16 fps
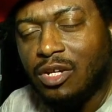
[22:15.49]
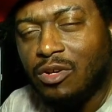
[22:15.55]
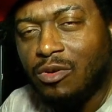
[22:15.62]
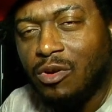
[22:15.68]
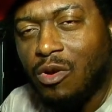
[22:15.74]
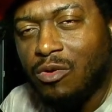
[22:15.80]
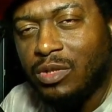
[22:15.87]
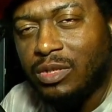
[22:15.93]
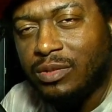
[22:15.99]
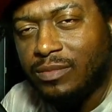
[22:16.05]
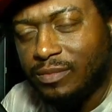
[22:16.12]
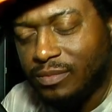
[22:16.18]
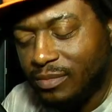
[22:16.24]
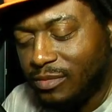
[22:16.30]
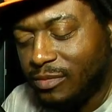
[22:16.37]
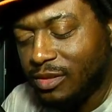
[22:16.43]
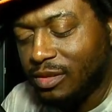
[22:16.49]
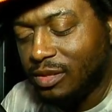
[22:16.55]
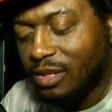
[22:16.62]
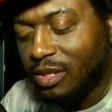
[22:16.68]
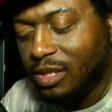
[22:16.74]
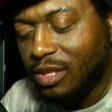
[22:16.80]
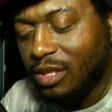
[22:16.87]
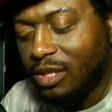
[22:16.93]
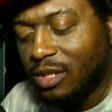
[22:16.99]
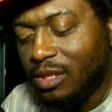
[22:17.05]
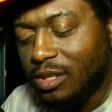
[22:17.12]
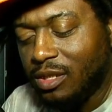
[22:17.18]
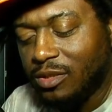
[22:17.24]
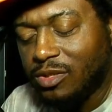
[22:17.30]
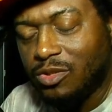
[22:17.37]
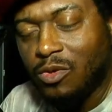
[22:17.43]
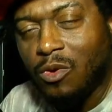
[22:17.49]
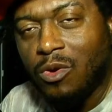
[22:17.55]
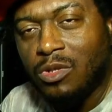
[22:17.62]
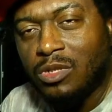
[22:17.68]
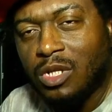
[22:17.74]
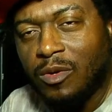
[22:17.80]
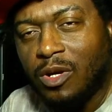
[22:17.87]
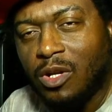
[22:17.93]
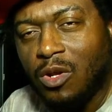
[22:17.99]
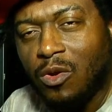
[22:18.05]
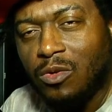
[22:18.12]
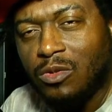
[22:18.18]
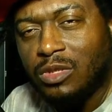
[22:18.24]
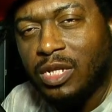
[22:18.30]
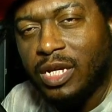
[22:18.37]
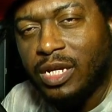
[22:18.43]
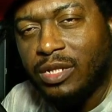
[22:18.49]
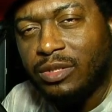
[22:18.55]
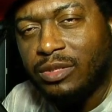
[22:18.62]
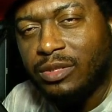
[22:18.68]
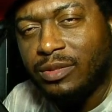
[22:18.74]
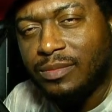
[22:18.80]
growing. The stores are closed down.